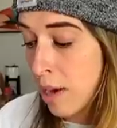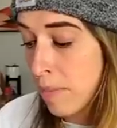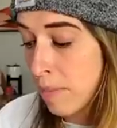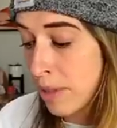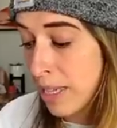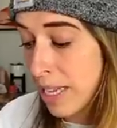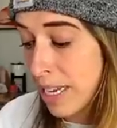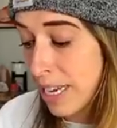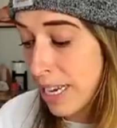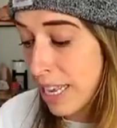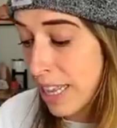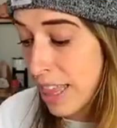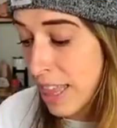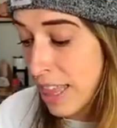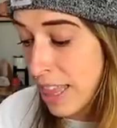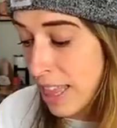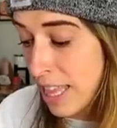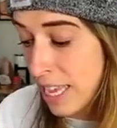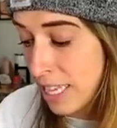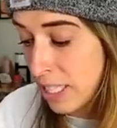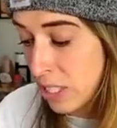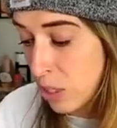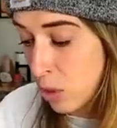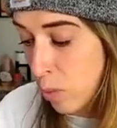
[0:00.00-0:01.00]
I'm leaning
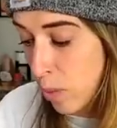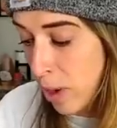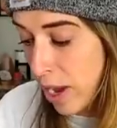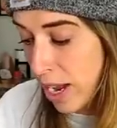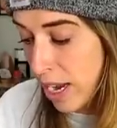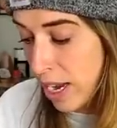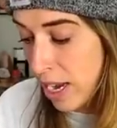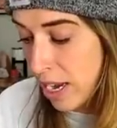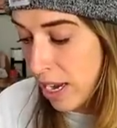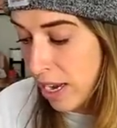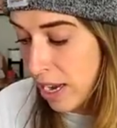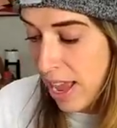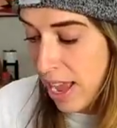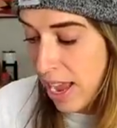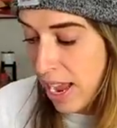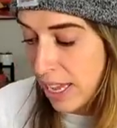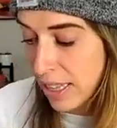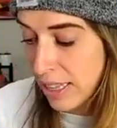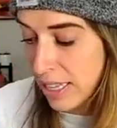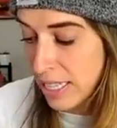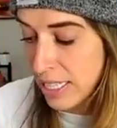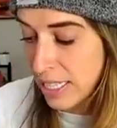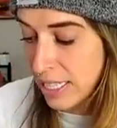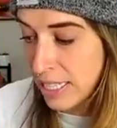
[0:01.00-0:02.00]
this way.
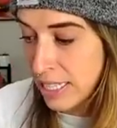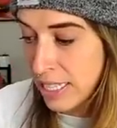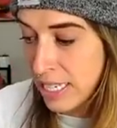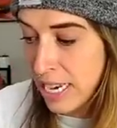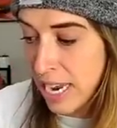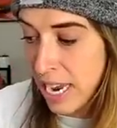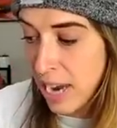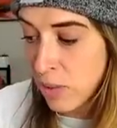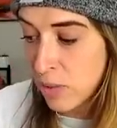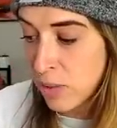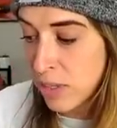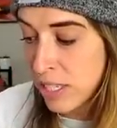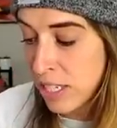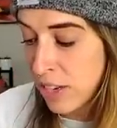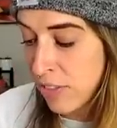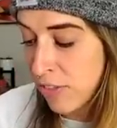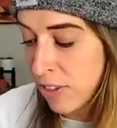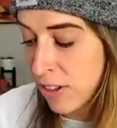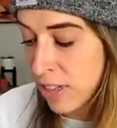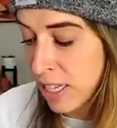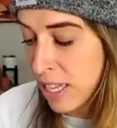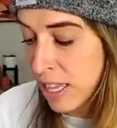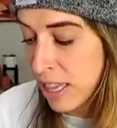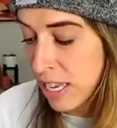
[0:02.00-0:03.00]
And let's see how
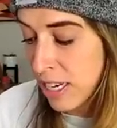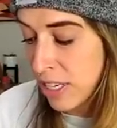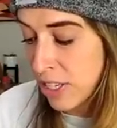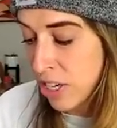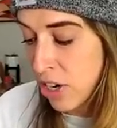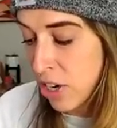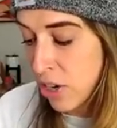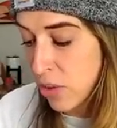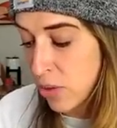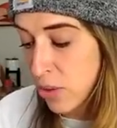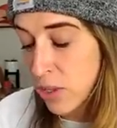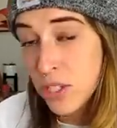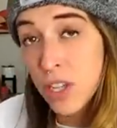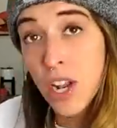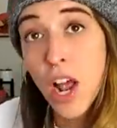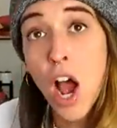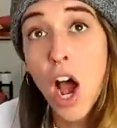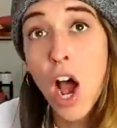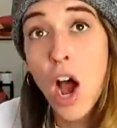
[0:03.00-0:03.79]
differently they toast.